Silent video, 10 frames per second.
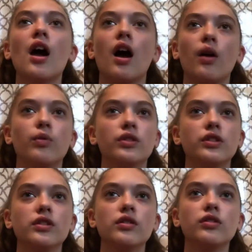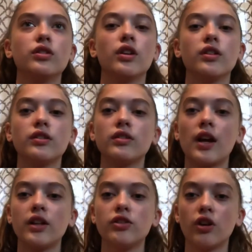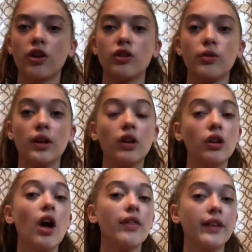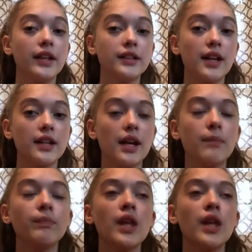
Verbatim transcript: I was just, I started doing a lot of things that day.